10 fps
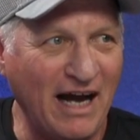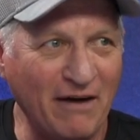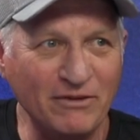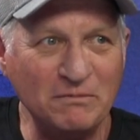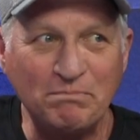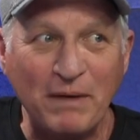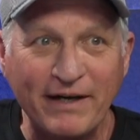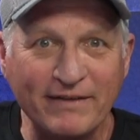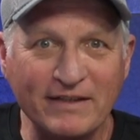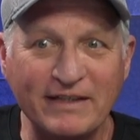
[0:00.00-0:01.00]
I was
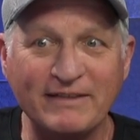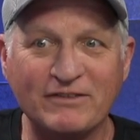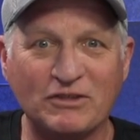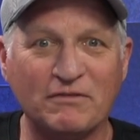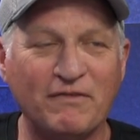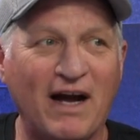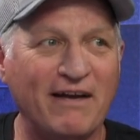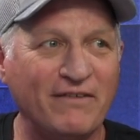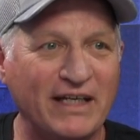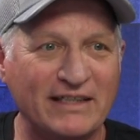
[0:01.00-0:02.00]
barely
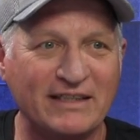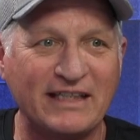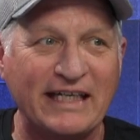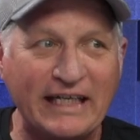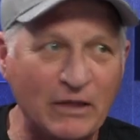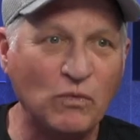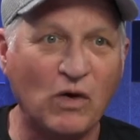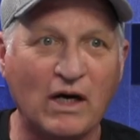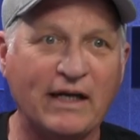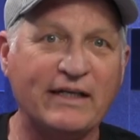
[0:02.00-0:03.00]
surviving as an
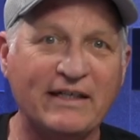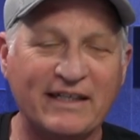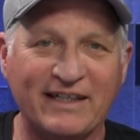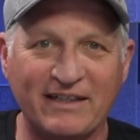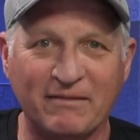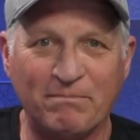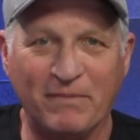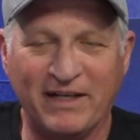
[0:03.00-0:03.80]
E1 in the